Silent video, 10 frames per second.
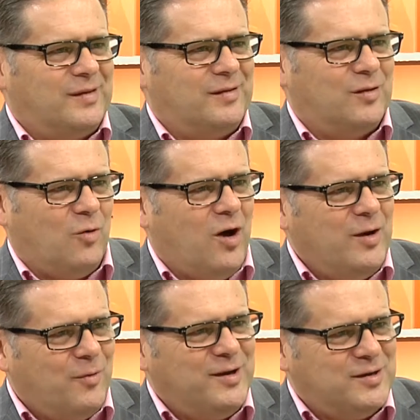the
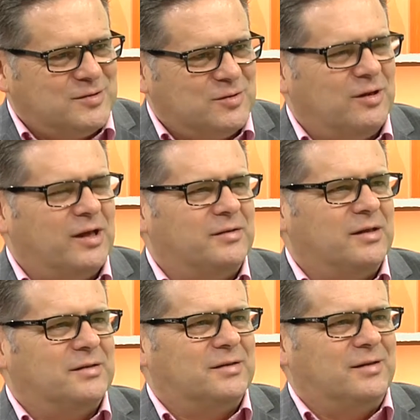wine waiters and all that.
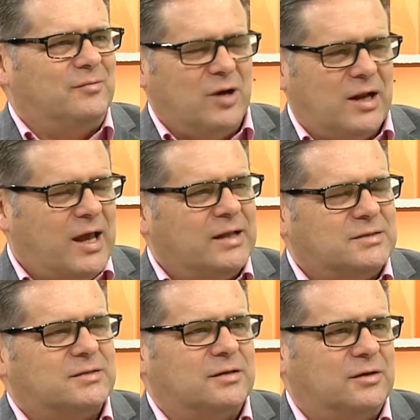That really
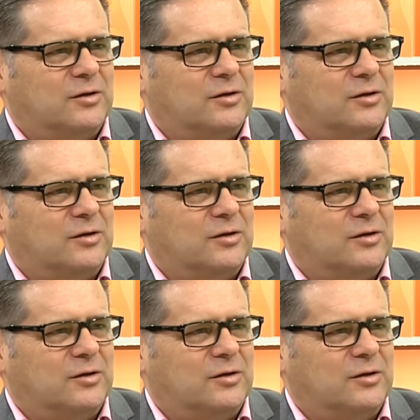adds to the